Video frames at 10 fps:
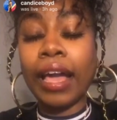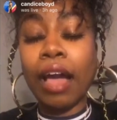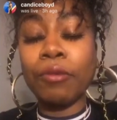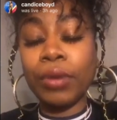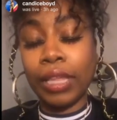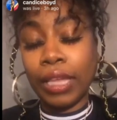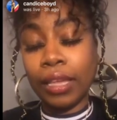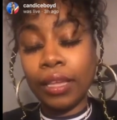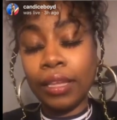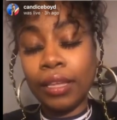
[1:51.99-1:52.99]
I really
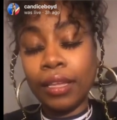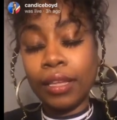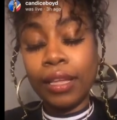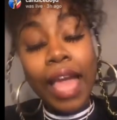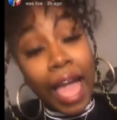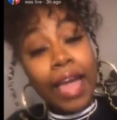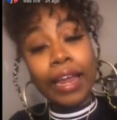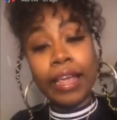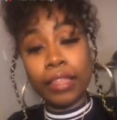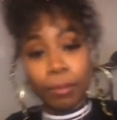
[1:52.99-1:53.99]
had
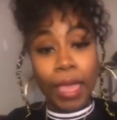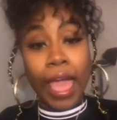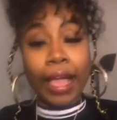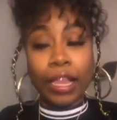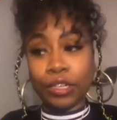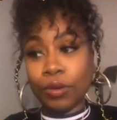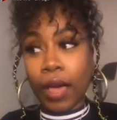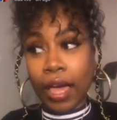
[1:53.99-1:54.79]
it in the bag. I do.